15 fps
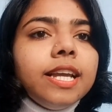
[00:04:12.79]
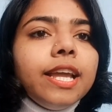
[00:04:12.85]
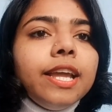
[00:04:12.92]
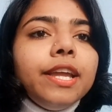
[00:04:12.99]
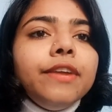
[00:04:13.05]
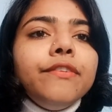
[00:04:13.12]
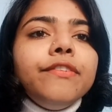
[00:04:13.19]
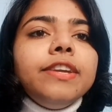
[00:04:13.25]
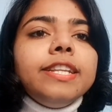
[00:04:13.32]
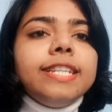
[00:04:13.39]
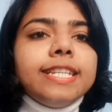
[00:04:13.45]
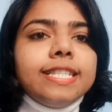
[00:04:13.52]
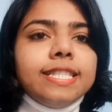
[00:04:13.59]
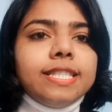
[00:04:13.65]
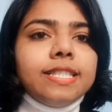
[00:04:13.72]

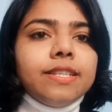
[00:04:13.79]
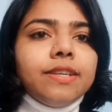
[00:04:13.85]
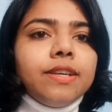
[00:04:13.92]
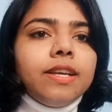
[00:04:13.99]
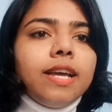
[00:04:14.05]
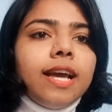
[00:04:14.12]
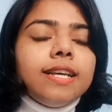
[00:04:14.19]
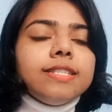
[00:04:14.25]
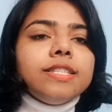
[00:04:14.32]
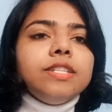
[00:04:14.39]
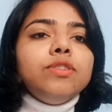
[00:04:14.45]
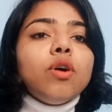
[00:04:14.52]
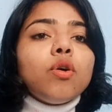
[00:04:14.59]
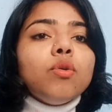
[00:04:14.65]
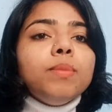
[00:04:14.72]
evidence, as the
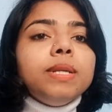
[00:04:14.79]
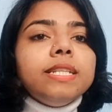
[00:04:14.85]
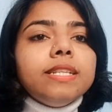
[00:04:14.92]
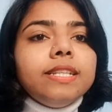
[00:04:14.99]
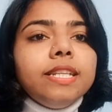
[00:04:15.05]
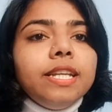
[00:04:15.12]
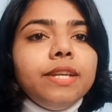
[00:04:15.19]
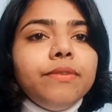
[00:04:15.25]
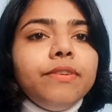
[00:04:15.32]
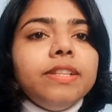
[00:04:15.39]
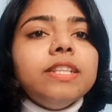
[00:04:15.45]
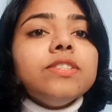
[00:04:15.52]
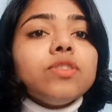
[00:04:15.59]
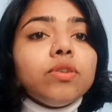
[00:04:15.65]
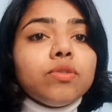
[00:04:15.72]
documentary
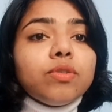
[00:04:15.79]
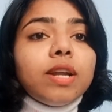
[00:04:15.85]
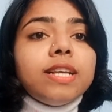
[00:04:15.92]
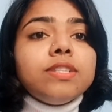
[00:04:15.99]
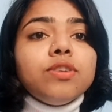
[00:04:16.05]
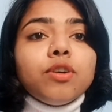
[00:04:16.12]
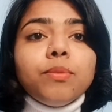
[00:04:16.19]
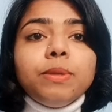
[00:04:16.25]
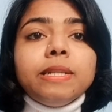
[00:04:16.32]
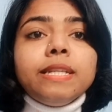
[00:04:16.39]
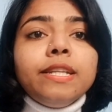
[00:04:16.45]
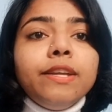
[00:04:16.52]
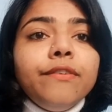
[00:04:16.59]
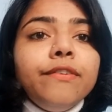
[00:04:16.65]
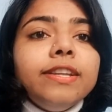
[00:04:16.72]
evidence, authorized
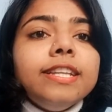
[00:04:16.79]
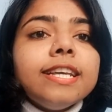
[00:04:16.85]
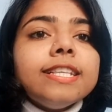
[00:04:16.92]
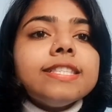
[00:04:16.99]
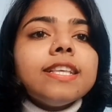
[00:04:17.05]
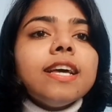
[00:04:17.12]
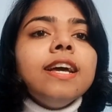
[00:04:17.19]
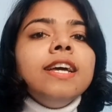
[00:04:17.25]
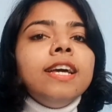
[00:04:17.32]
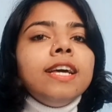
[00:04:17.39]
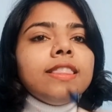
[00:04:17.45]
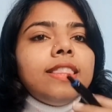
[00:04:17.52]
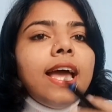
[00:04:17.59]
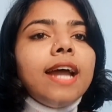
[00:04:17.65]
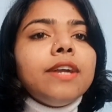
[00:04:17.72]
documentary evidence
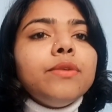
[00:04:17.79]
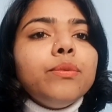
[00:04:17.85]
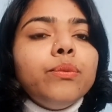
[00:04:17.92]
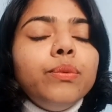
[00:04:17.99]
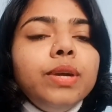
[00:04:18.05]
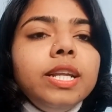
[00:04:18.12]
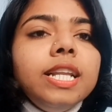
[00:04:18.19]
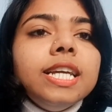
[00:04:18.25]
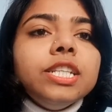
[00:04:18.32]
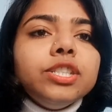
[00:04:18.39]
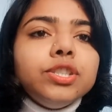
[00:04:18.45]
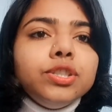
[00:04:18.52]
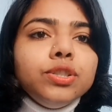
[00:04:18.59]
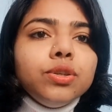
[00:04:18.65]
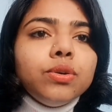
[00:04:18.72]
that will
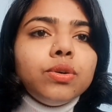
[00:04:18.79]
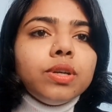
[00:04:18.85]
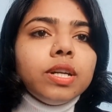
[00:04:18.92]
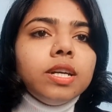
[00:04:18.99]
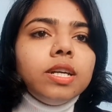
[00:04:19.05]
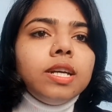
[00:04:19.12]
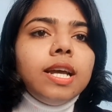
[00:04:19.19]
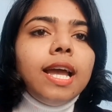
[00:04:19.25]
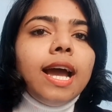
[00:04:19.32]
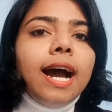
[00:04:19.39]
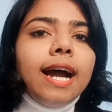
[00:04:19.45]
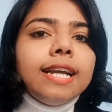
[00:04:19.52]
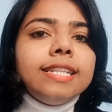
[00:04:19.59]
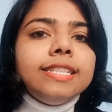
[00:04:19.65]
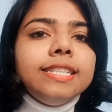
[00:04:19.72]
assure a
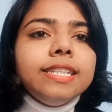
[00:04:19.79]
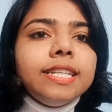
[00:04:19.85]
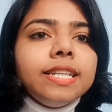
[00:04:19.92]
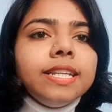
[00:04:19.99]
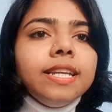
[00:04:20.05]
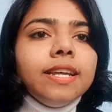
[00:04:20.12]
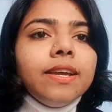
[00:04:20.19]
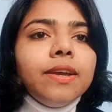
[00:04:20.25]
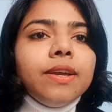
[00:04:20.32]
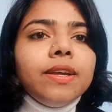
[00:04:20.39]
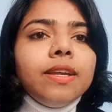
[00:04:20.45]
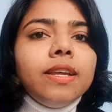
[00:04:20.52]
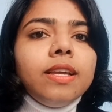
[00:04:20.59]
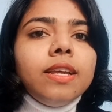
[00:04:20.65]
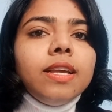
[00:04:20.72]
high degree
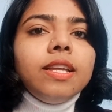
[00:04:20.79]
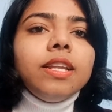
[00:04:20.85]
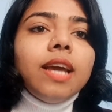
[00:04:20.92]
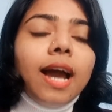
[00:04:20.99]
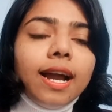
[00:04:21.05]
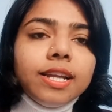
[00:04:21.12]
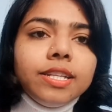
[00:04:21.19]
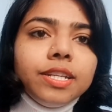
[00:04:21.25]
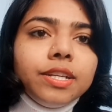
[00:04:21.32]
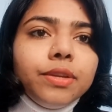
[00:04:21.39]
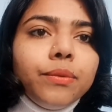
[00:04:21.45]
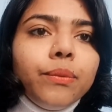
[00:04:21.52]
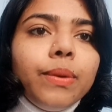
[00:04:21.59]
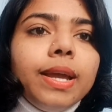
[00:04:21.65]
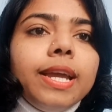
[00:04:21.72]
in a high
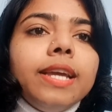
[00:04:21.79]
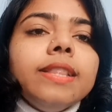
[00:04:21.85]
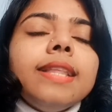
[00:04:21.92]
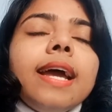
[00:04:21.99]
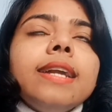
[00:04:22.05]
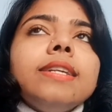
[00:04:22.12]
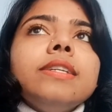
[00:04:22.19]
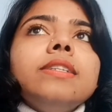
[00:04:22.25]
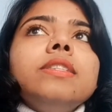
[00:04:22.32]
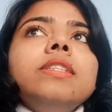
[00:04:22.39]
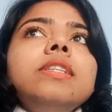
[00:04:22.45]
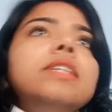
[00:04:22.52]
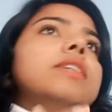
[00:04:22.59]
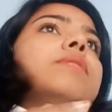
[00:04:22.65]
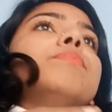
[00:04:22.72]
degree way that
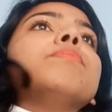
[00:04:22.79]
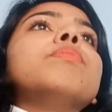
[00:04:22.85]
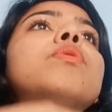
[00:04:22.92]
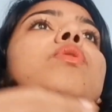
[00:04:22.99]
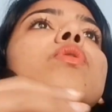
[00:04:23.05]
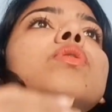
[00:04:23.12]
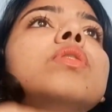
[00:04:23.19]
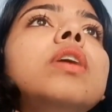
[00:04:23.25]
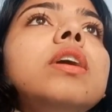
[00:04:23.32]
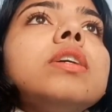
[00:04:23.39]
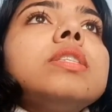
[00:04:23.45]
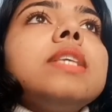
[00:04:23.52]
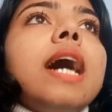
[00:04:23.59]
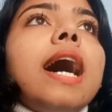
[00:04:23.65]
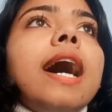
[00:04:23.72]
the
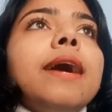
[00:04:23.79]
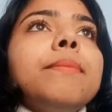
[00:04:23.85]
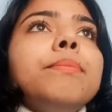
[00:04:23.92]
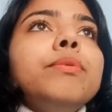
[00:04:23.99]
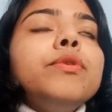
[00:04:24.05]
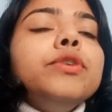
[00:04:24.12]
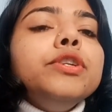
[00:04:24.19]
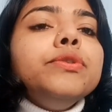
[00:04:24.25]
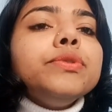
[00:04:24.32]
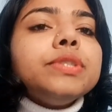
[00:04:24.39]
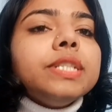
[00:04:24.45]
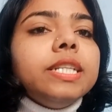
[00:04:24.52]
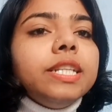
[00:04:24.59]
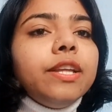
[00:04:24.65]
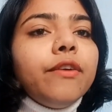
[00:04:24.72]
products are
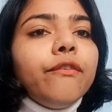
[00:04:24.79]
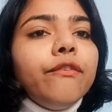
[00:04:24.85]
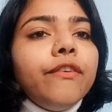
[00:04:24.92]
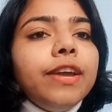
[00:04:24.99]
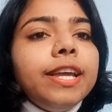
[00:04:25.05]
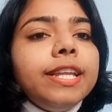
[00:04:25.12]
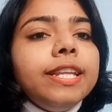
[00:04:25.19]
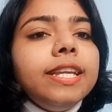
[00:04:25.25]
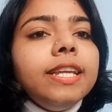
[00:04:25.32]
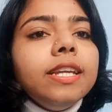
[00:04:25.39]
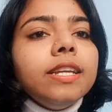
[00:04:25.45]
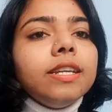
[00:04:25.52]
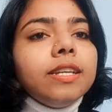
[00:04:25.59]
produced in a very